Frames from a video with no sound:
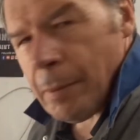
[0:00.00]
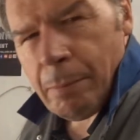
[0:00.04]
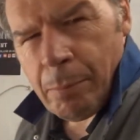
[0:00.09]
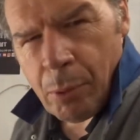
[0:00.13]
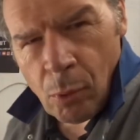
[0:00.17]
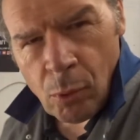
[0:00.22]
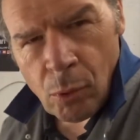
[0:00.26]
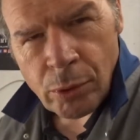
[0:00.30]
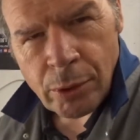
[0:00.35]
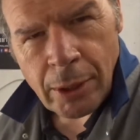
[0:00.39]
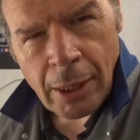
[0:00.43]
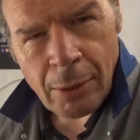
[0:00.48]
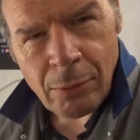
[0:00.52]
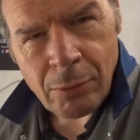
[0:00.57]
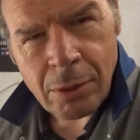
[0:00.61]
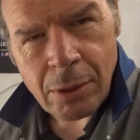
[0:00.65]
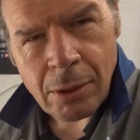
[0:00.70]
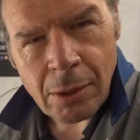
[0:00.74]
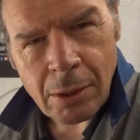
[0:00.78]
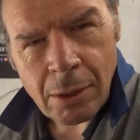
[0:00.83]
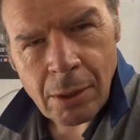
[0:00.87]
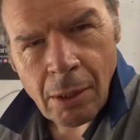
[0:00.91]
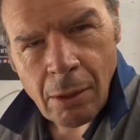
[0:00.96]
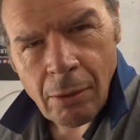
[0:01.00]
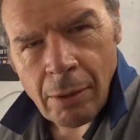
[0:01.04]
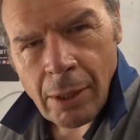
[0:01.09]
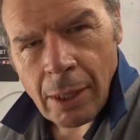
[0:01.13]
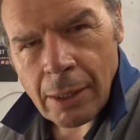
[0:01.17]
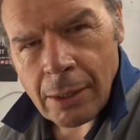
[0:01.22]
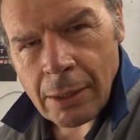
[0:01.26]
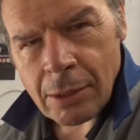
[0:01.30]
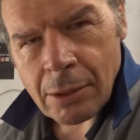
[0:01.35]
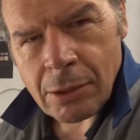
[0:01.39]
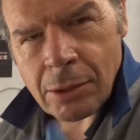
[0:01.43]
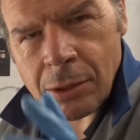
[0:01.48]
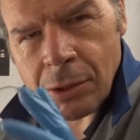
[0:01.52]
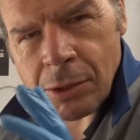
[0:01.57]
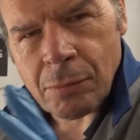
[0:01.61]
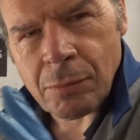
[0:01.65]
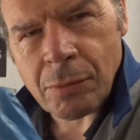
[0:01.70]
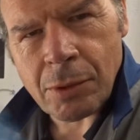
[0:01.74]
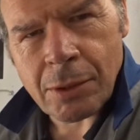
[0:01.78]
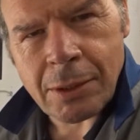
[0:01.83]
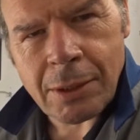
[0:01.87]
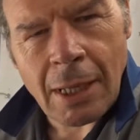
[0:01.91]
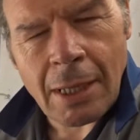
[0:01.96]
pulled out. Okay, there's some
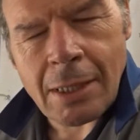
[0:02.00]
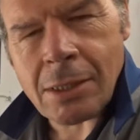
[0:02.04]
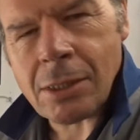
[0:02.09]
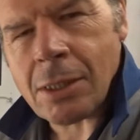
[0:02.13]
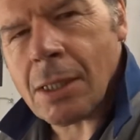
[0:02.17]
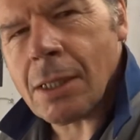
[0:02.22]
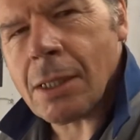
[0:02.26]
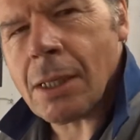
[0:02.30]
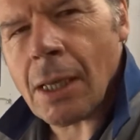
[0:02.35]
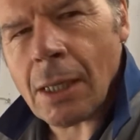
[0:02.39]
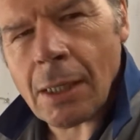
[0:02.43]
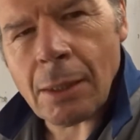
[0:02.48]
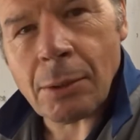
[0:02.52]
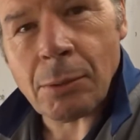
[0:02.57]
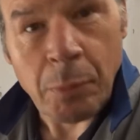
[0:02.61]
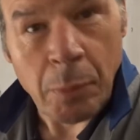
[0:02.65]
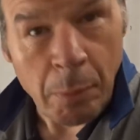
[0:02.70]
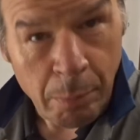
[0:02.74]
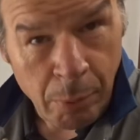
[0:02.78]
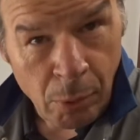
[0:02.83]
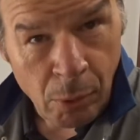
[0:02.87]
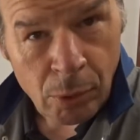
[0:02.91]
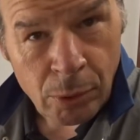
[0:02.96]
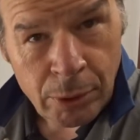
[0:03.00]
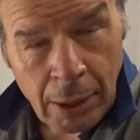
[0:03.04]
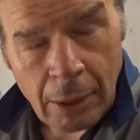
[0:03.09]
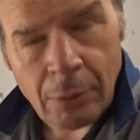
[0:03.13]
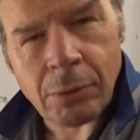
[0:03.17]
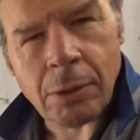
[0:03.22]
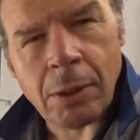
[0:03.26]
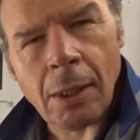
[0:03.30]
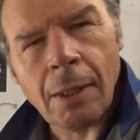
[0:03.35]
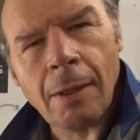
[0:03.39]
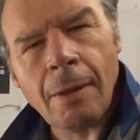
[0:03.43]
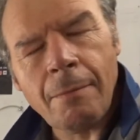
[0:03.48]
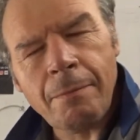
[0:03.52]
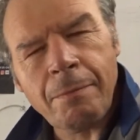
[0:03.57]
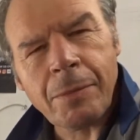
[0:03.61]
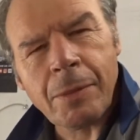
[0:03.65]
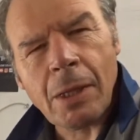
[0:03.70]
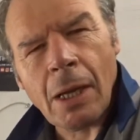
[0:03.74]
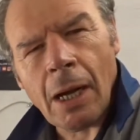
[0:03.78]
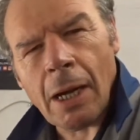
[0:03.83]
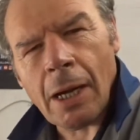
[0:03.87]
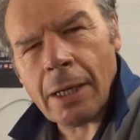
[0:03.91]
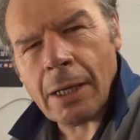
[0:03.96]
dents in there that's been pulled out,
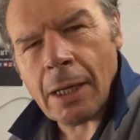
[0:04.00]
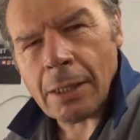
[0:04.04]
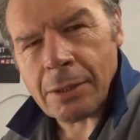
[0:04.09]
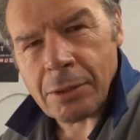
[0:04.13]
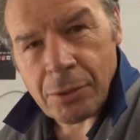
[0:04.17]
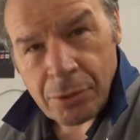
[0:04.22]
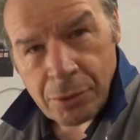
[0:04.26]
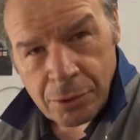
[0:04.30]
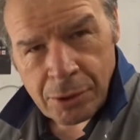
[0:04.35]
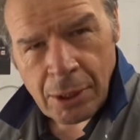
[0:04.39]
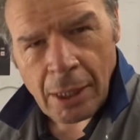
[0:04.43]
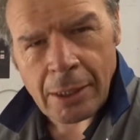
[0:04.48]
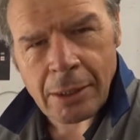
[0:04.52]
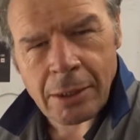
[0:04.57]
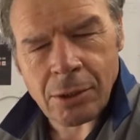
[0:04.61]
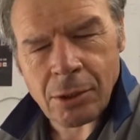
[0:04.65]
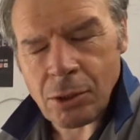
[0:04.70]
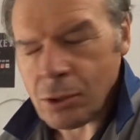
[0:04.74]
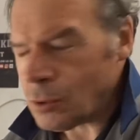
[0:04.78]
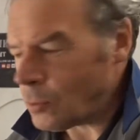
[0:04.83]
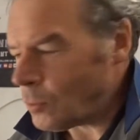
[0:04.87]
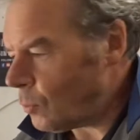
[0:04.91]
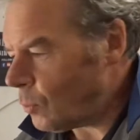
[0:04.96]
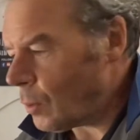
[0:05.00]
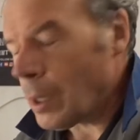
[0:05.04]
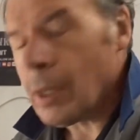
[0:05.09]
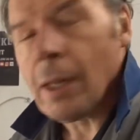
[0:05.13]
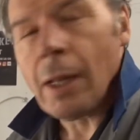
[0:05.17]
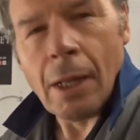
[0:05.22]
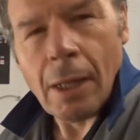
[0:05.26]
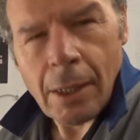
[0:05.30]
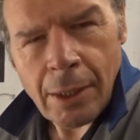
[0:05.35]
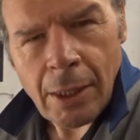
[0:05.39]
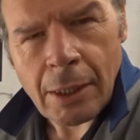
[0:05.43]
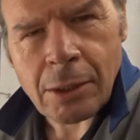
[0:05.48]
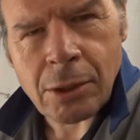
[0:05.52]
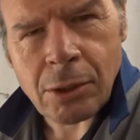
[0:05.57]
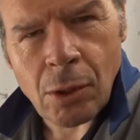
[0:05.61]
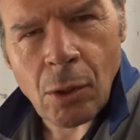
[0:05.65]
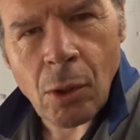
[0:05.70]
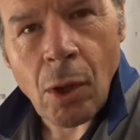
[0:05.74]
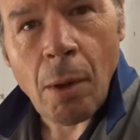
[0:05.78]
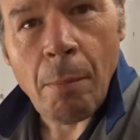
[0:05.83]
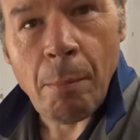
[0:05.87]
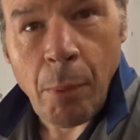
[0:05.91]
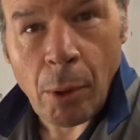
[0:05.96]
and that's thanks to
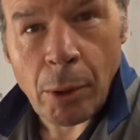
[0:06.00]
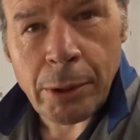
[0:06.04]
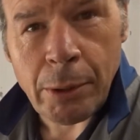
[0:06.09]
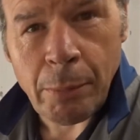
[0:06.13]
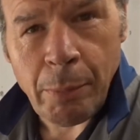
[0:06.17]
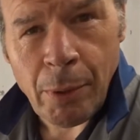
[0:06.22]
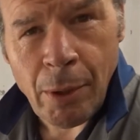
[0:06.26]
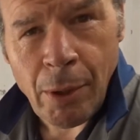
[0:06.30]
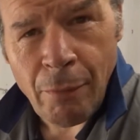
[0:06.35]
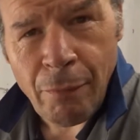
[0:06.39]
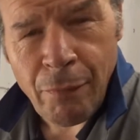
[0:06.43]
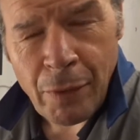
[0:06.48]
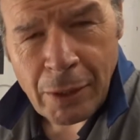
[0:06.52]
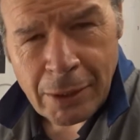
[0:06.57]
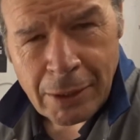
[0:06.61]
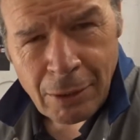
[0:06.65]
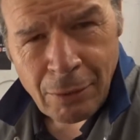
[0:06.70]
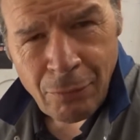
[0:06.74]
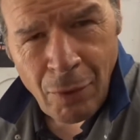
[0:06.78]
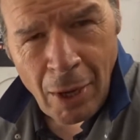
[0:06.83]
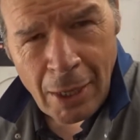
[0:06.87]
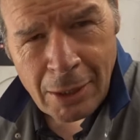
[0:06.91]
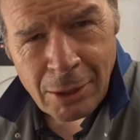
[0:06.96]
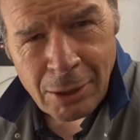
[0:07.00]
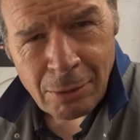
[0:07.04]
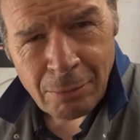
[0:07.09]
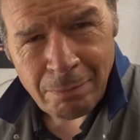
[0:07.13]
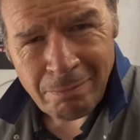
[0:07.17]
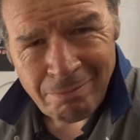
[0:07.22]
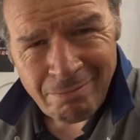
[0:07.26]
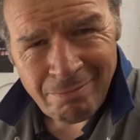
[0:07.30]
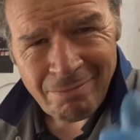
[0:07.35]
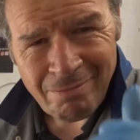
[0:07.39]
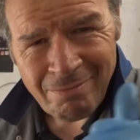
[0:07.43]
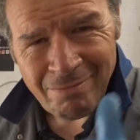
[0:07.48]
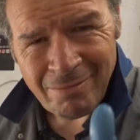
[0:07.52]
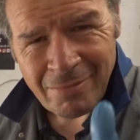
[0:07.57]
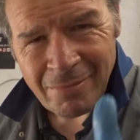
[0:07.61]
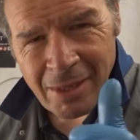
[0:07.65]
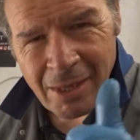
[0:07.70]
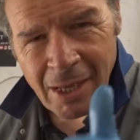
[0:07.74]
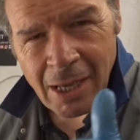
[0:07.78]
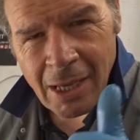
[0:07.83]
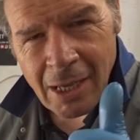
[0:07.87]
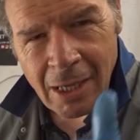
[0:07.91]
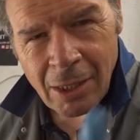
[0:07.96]
Body Perfect in Wrexham.
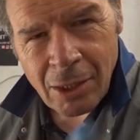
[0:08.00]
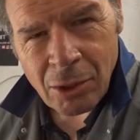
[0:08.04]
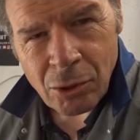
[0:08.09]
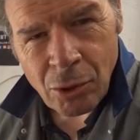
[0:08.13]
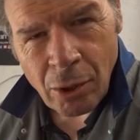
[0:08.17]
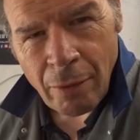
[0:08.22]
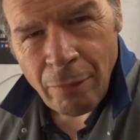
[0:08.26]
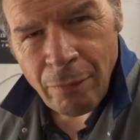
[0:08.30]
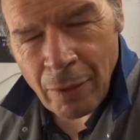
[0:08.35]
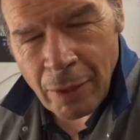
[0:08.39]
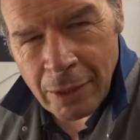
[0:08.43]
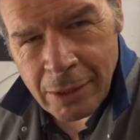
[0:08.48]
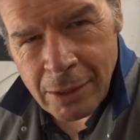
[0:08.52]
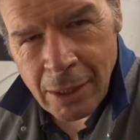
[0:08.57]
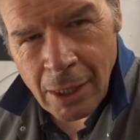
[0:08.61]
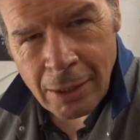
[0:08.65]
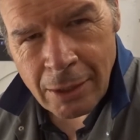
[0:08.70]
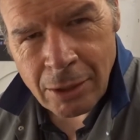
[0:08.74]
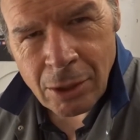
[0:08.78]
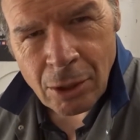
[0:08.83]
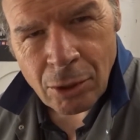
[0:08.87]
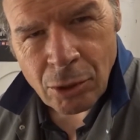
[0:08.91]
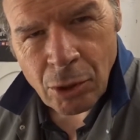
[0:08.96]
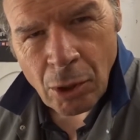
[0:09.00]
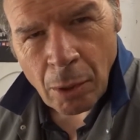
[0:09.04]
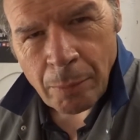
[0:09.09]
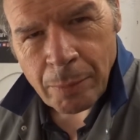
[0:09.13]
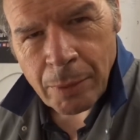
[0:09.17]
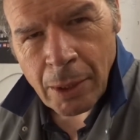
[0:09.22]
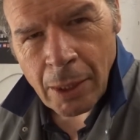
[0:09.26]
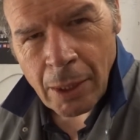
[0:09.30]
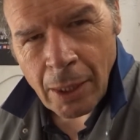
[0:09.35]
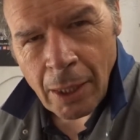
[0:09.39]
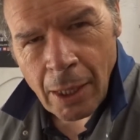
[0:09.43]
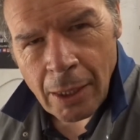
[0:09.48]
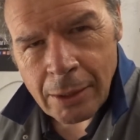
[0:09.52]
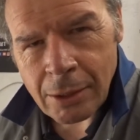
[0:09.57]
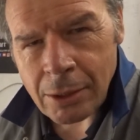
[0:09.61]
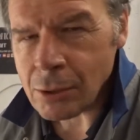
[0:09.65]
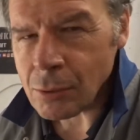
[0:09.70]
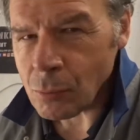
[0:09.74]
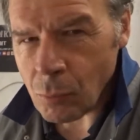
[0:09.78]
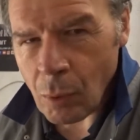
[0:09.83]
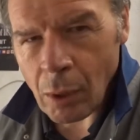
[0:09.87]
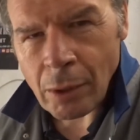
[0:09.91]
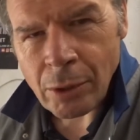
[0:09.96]
Done a fantastic job there,
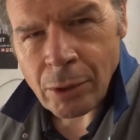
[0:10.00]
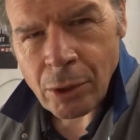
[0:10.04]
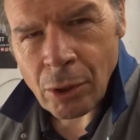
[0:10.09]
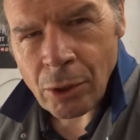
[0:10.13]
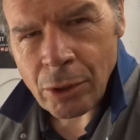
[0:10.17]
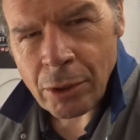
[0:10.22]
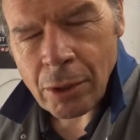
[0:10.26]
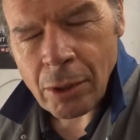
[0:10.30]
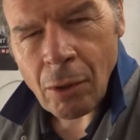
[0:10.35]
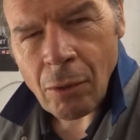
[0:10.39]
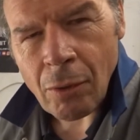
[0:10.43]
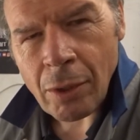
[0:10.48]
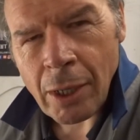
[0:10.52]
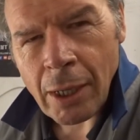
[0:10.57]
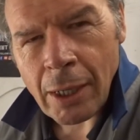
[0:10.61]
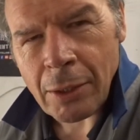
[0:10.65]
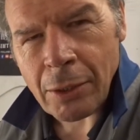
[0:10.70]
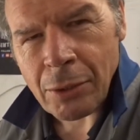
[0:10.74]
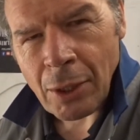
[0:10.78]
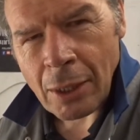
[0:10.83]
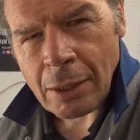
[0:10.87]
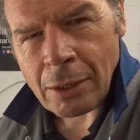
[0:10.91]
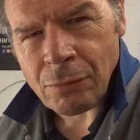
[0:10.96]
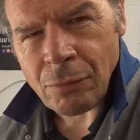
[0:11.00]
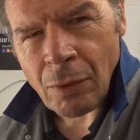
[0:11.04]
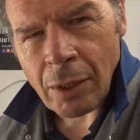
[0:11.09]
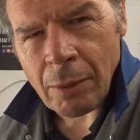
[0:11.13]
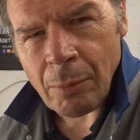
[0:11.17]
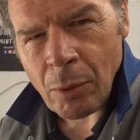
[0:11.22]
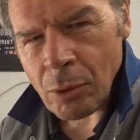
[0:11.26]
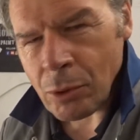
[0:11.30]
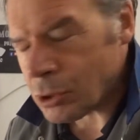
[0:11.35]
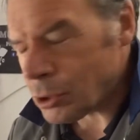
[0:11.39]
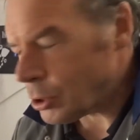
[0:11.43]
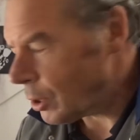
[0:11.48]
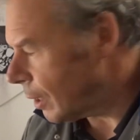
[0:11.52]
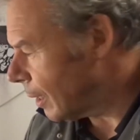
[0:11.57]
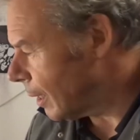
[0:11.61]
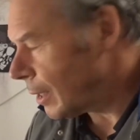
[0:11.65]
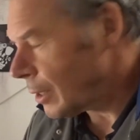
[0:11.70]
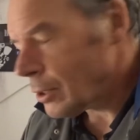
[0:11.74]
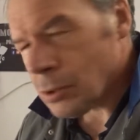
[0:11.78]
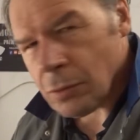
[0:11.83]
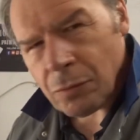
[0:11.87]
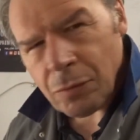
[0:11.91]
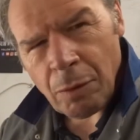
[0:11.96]
lads. Well done. Okay, thanks very much.
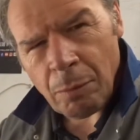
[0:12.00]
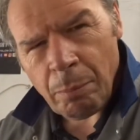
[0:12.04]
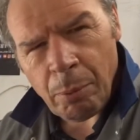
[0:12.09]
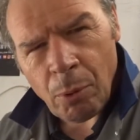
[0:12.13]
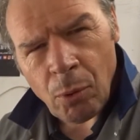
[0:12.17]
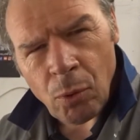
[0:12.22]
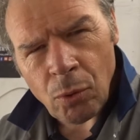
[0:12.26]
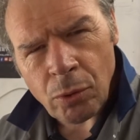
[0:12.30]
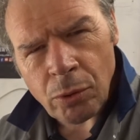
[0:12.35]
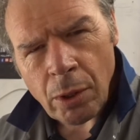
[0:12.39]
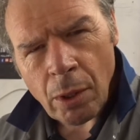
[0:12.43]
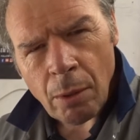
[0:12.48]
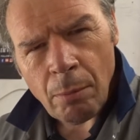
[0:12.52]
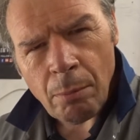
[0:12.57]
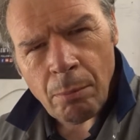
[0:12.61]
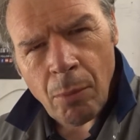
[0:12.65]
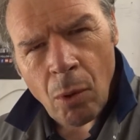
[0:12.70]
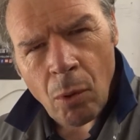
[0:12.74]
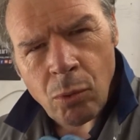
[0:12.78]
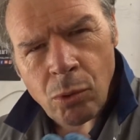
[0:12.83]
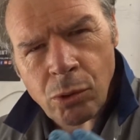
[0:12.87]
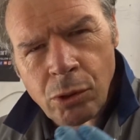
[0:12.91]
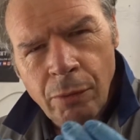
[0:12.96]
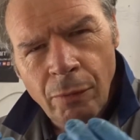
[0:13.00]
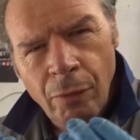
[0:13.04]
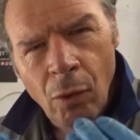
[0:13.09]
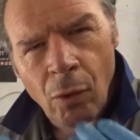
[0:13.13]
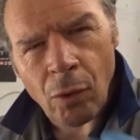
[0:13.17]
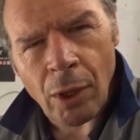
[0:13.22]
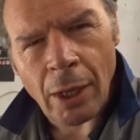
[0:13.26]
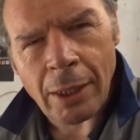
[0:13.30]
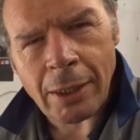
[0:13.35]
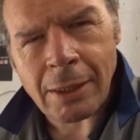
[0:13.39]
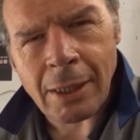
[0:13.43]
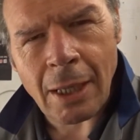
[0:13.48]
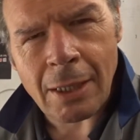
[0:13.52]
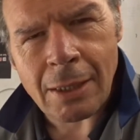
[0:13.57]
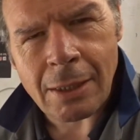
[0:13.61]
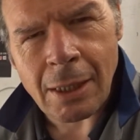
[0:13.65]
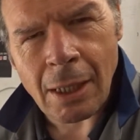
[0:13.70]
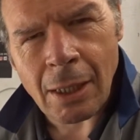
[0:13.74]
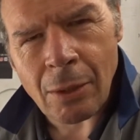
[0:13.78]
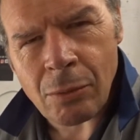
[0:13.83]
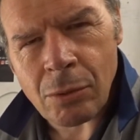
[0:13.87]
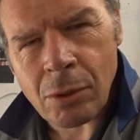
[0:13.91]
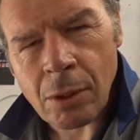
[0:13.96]
So they pulled most of all that dent
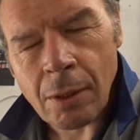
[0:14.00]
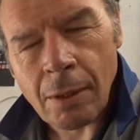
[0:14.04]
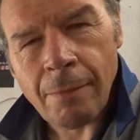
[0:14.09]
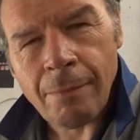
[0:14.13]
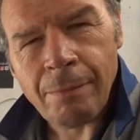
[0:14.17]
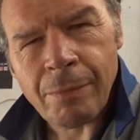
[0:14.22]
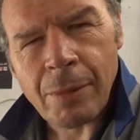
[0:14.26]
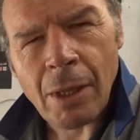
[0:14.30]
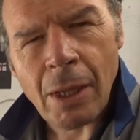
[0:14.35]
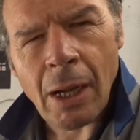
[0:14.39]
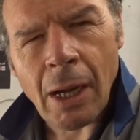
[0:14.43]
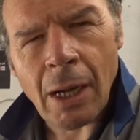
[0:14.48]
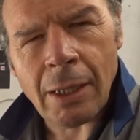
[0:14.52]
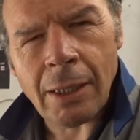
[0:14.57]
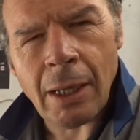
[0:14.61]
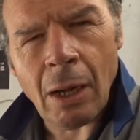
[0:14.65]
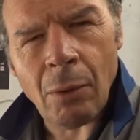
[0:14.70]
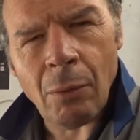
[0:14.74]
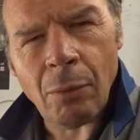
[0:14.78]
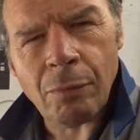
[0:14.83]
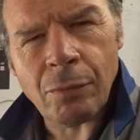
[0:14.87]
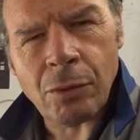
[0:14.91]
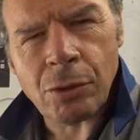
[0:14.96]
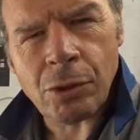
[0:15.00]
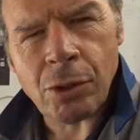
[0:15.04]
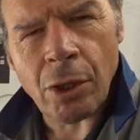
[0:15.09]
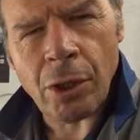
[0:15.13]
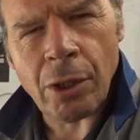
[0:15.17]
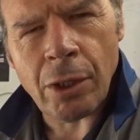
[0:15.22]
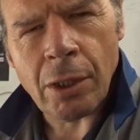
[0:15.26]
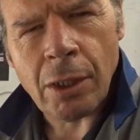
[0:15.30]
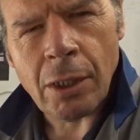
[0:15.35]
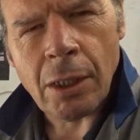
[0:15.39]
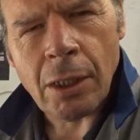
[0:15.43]
out, and now we've just got to